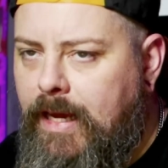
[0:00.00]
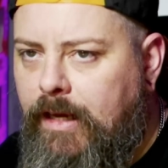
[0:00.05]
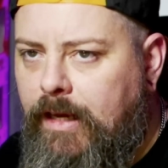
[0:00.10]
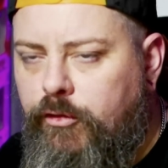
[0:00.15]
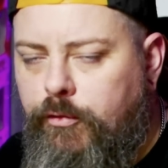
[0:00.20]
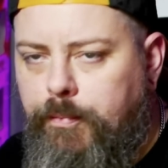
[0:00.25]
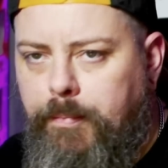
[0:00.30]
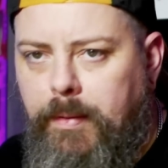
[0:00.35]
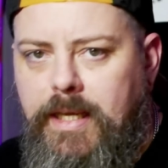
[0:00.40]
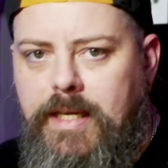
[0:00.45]

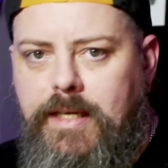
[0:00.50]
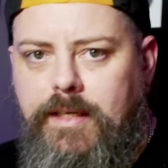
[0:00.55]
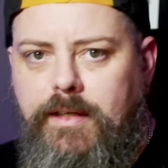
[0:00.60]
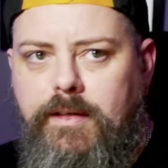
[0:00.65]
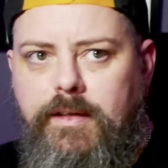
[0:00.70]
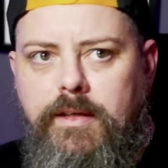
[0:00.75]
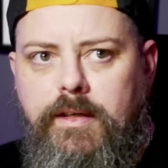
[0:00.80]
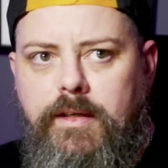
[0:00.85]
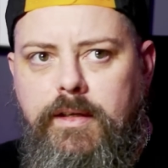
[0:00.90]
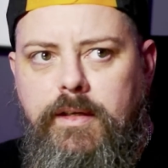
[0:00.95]

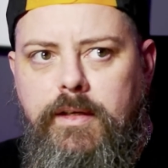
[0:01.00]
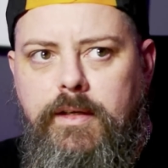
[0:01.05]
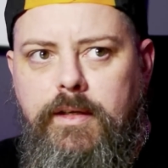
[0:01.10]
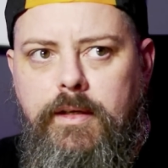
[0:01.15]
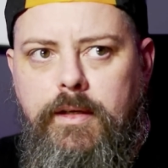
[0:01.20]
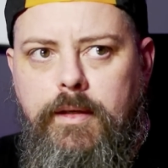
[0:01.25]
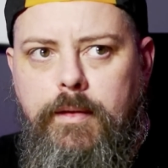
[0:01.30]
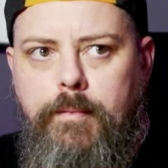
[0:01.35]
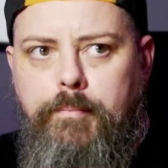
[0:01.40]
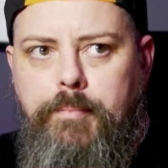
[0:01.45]
explain.
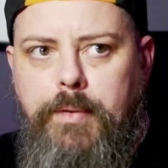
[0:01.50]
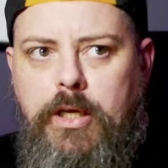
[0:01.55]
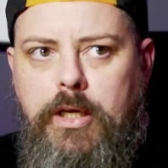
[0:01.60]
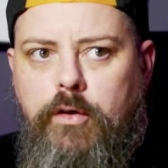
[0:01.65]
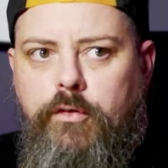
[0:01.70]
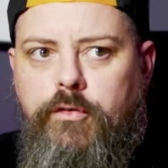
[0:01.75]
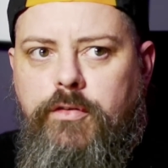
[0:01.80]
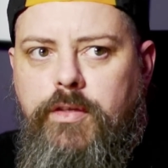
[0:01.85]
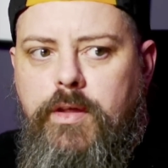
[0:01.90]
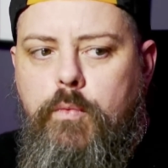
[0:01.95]

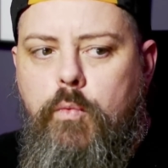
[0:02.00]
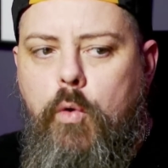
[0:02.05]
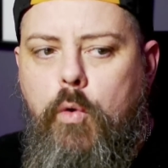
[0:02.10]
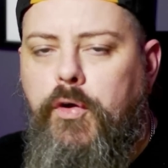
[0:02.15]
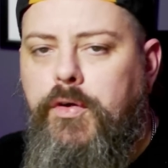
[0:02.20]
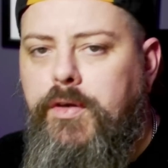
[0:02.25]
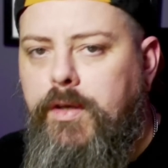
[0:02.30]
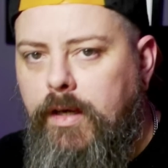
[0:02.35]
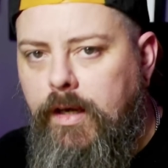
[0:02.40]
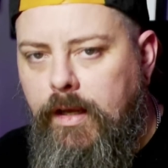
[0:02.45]
Because they
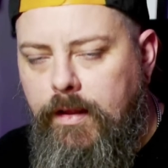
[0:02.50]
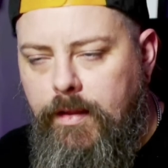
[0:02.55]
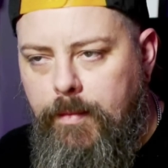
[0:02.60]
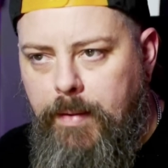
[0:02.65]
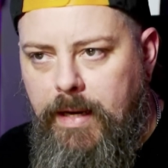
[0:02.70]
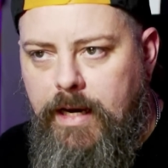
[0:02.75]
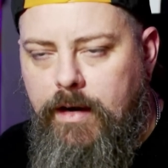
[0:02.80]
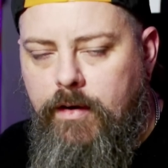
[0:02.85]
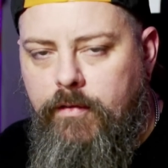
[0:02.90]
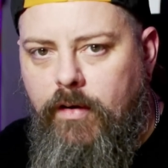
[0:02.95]
want another
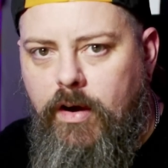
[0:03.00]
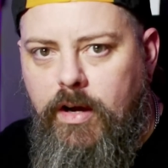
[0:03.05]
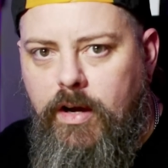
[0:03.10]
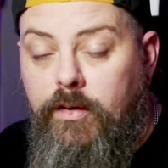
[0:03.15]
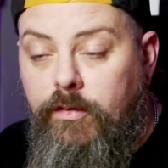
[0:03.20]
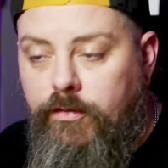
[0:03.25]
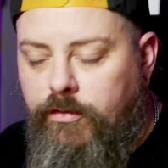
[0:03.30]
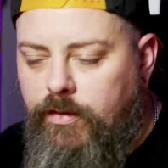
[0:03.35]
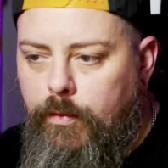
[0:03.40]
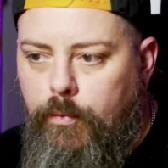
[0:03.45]
pair of
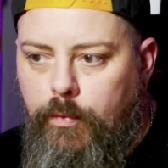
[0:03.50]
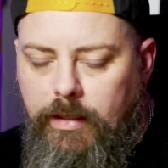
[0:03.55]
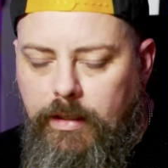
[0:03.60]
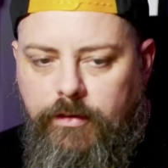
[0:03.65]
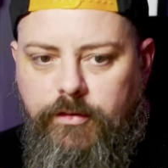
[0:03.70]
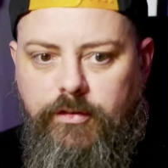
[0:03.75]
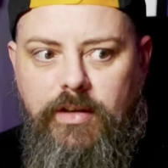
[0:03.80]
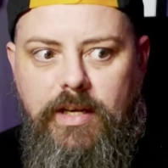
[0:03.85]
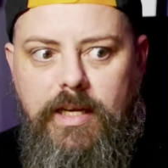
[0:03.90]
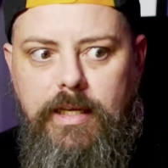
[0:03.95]
eyes that will
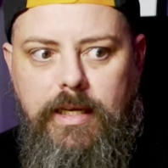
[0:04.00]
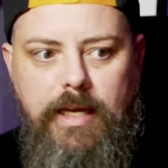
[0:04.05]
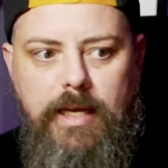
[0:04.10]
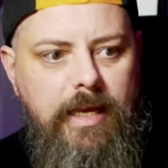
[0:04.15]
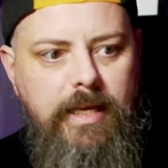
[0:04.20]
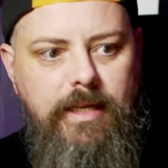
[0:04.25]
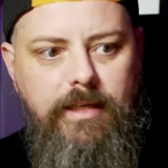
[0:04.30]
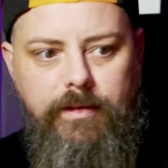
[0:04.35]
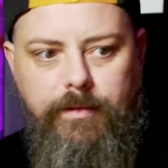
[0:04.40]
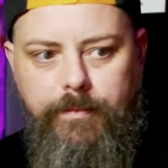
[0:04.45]
say,
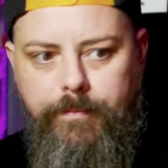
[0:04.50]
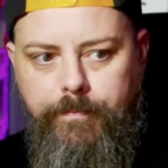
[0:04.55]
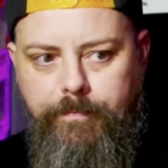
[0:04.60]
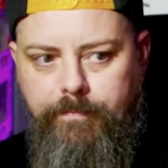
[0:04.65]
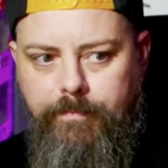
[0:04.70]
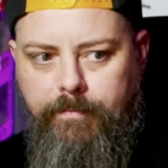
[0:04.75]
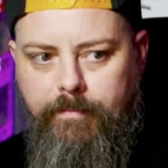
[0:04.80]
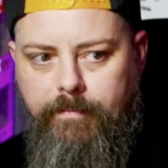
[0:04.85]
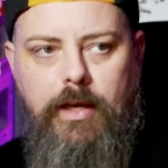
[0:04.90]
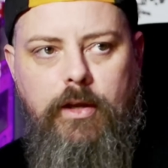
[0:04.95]
hey,
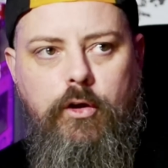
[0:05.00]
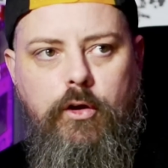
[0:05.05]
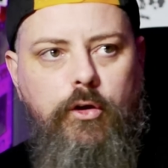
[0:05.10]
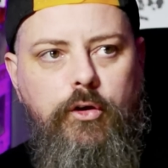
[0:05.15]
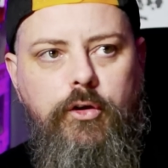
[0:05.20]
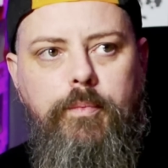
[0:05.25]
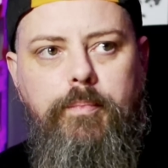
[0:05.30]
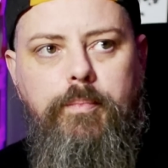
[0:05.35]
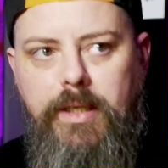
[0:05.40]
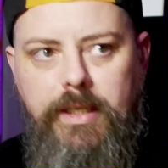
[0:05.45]
that
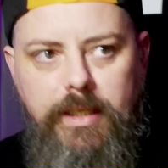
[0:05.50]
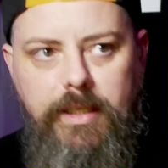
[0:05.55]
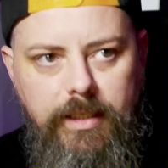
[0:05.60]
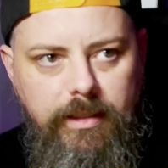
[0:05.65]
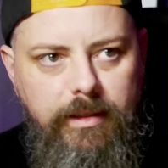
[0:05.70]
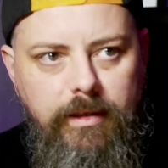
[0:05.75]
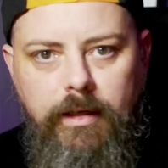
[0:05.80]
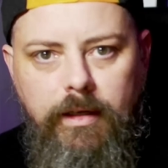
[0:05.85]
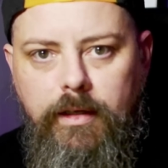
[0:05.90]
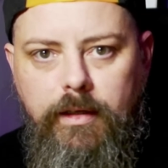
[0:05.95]
could
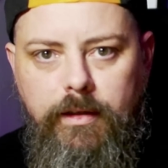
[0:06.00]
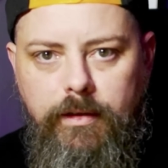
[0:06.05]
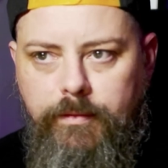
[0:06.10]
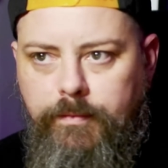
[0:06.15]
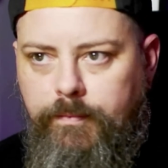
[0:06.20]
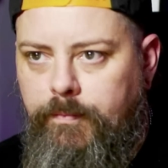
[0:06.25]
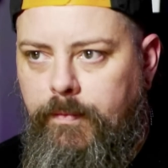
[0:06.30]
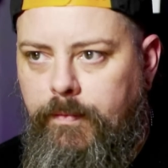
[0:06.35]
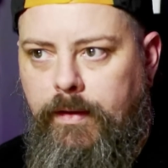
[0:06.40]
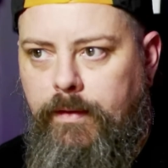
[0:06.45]
be a
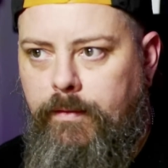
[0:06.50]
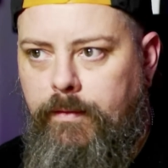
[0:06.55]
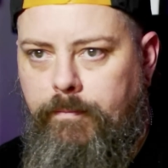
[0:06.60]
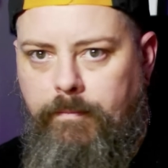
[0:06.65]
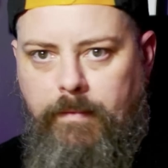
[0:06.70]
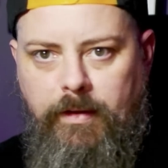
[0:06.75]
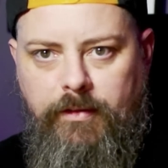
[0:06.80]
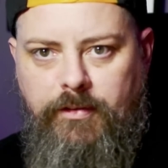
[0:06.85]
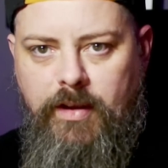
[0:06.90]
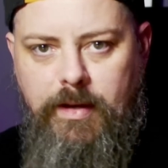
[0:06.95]

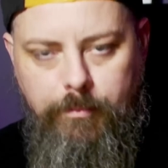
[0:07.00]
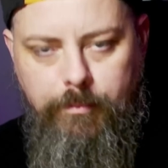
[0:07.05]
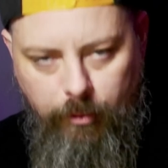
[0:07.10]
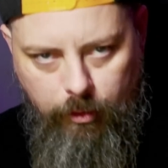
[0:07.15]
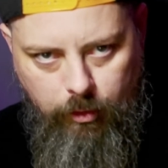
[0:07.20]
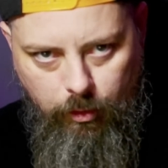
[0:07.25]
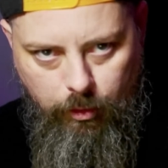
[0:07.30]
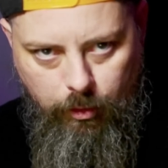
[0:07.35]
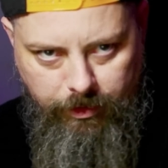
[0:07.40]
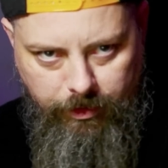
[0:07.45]
tape
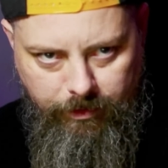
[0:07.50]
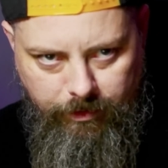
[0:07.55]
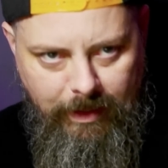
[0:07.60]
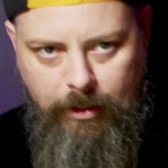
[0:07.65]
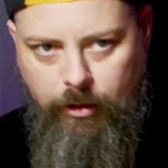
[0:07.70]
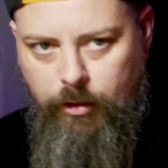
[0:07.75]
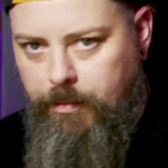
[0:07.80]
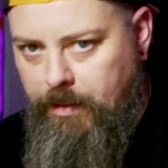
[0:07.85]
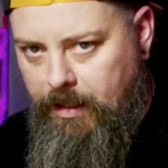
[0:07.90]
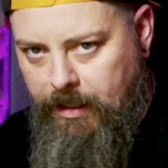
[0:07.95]
recorder,
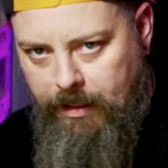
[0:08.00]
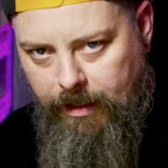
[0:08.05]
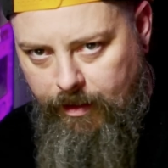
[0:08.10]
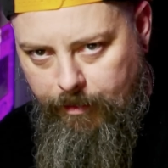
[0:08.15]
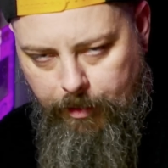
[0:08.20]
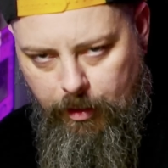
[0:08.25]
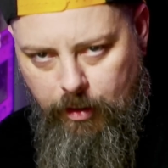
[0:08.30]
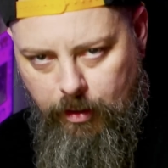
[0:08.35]
that could be another